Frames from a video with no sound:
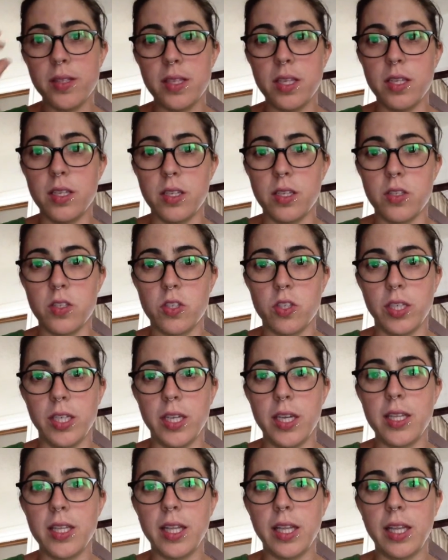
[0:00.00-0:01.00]
industry
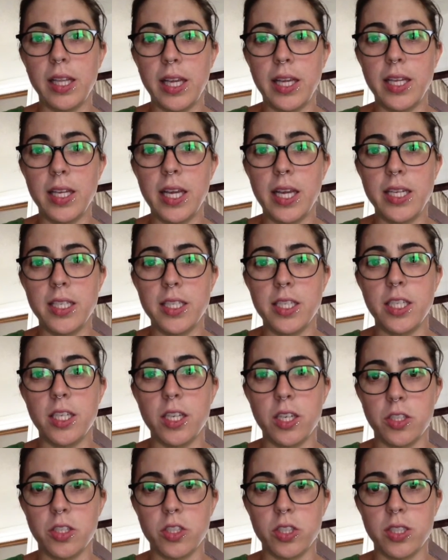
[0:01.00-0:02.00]
in the late
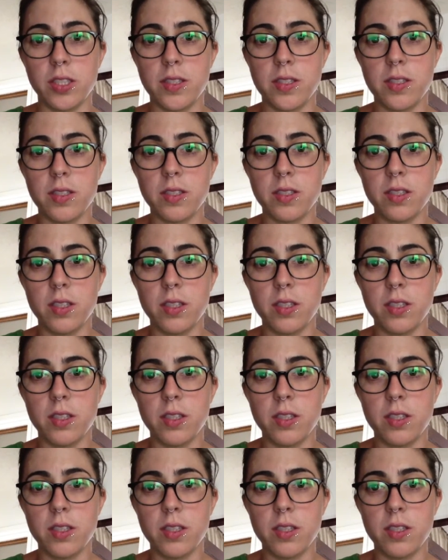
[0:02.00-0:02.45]
1800s?